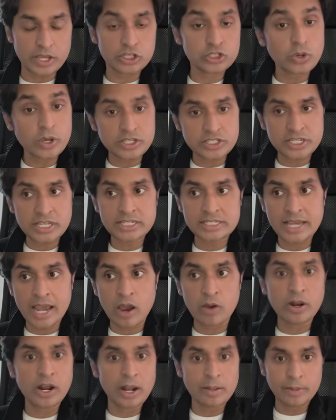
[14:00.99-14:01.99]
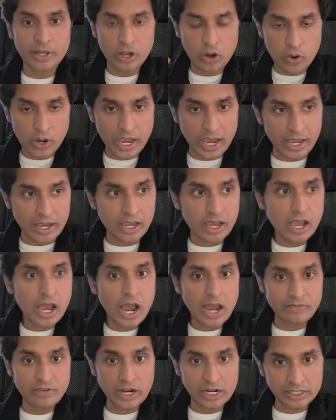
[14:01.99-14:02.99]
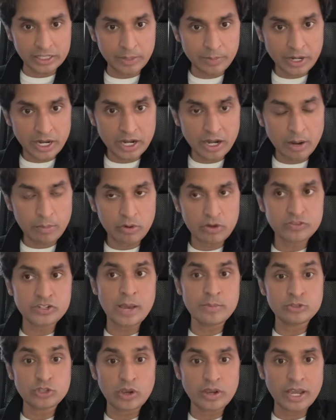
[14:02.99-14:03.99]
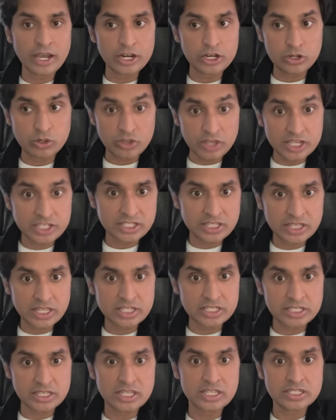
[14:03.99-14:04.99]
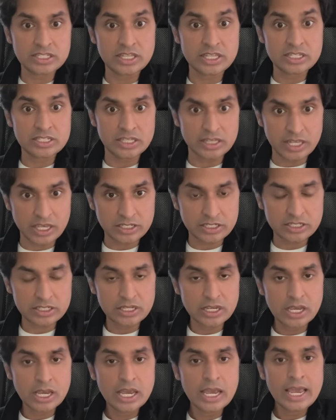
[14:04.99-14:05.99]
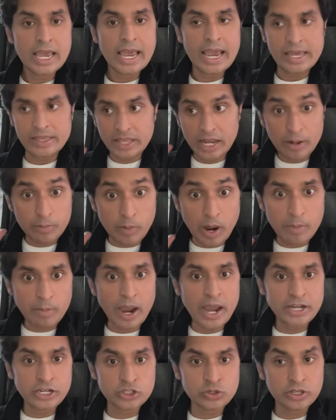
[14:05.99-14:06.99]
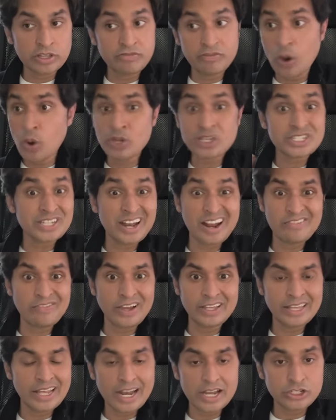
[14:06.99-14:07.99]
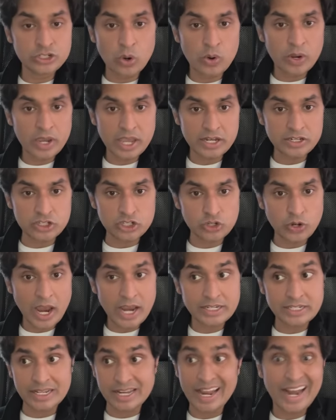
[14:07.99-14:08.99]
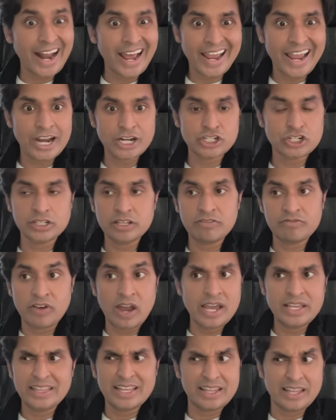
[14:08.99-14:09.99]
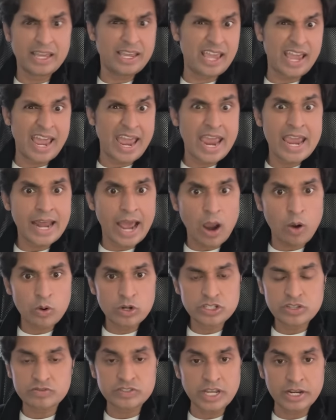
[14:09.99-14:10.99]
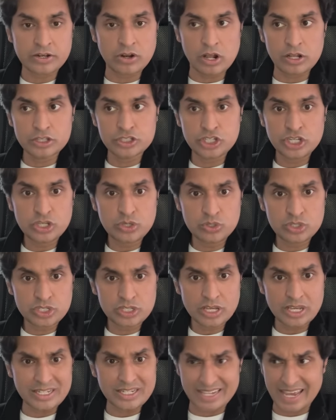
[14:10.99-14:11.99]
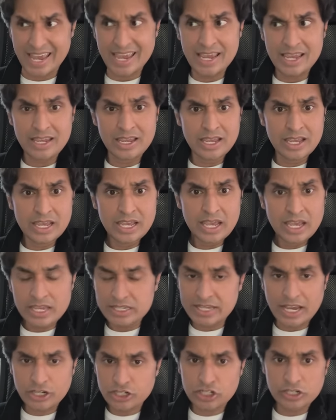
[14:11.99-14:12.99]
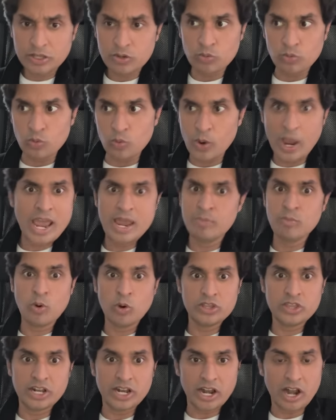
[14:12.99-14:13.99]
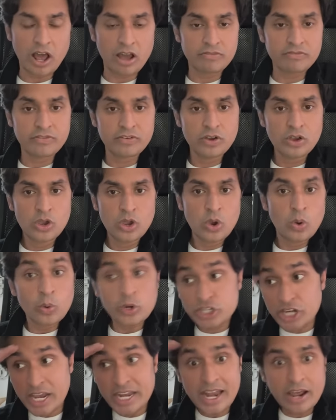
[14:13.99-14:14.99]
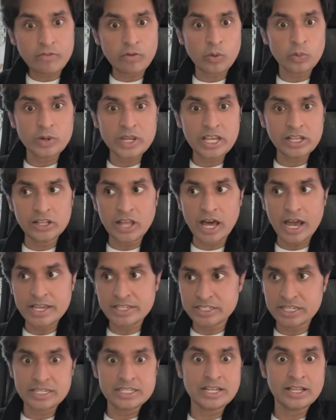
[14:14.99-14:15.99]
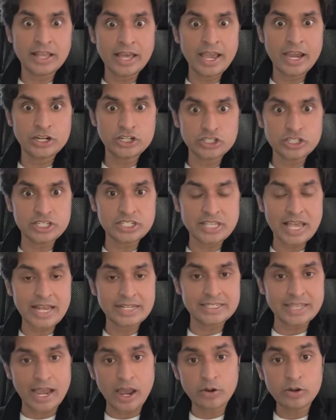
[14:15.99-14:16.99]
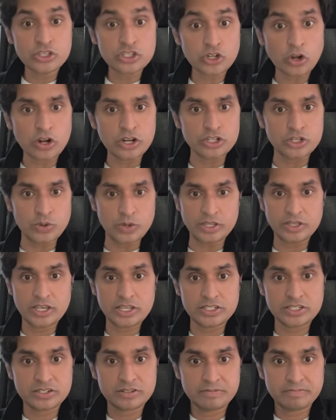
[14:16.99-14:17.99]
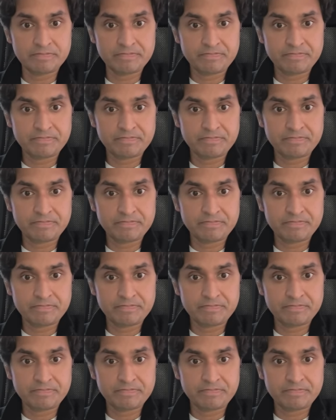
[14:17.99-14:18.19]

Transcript: So I sit down and I'm like, okay, I've got a limited number of times, so I got to do this, this, this, this, and this. And then my mind is really focused and I find that I don't get distracted. And I actually find that like eight hours of technology use a day is actually way more than enough, which I never realized until I actually sat down and started doing this.